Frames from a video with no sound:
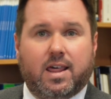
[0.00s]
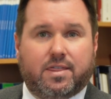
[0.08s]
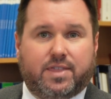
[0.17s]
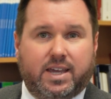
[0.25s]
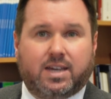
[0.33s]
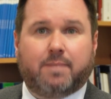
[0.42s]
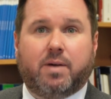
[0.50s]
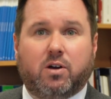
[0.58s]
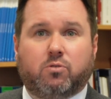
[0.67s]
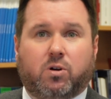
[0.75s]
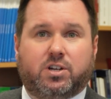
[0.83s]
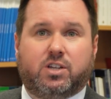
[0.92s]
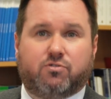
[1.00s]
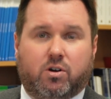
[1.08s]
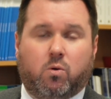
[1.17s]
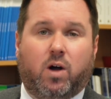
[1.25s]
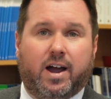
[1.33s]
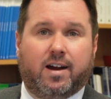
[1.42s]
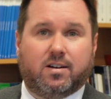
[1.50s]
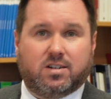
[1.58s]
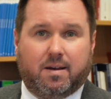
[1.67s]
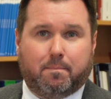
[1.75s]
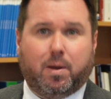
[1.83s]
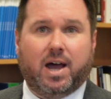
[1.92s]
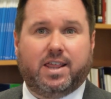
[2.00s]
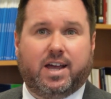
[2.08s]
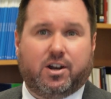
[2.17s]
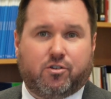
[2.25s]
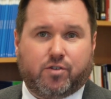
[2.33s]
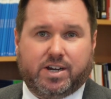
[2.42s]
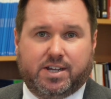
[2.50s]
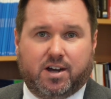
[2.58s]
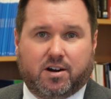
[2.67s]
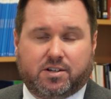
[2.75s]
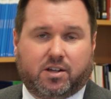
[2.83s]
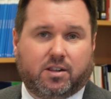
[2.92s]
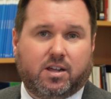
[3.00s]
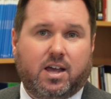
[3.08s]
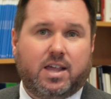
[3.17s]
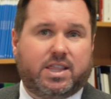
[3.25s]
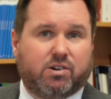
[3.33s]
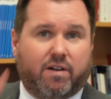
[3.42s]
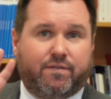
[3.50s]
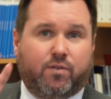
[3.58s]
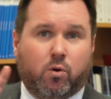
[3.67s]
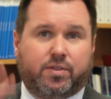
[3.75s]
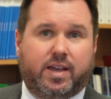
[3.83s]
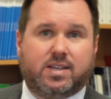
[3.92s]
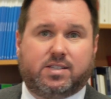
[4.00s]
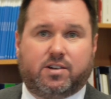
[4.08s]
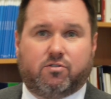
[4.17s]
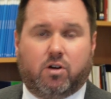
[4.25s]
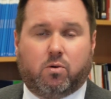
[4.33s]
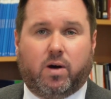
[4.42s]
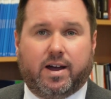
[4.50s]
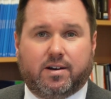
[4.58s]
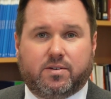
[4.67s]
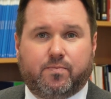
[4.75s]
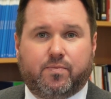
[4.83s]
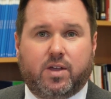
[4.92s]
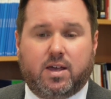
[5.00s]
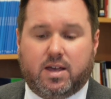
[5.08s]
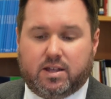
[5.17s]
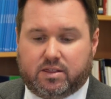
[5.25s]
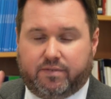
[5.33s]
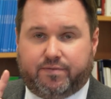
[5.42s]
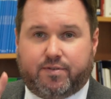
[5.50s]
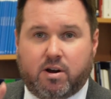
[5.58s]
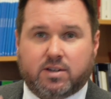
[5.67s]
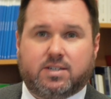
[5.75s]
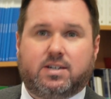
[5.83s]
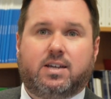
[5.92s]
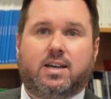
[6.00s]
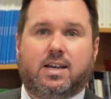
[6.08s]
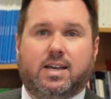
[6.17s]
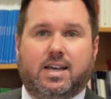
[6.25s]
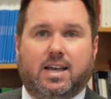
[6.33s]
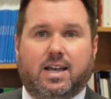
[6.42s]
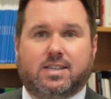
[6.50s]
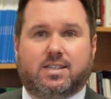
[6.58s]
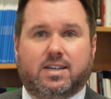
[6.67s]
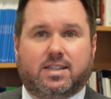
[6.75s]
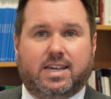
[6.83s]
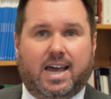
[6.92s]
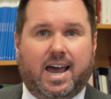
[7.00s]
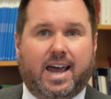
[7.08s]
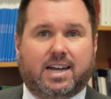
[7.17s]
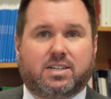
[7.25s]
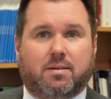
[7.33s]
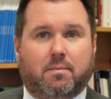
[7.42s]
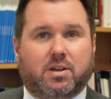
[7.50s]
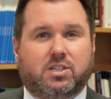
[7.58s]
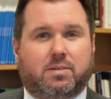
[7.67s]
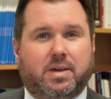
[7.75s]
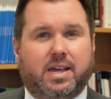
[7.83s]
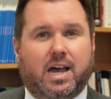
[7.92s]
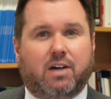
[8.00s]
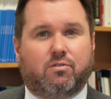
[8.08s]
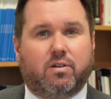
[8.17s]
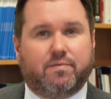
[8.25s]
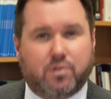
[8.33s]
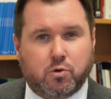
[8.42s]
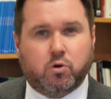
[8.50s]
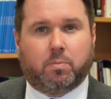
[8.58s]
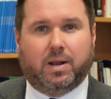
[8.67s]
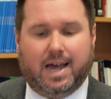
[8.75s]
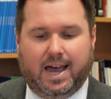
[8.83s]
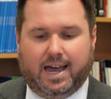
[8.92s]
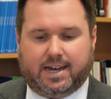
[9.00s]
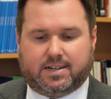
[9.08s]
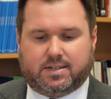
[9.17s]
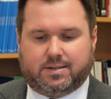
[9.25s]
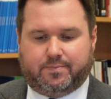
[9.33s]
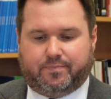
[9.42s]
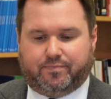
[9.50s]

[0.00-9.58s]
Think about what is required by that treaty article. There are 4 things that are required. The first is that the act must be a reviewable act.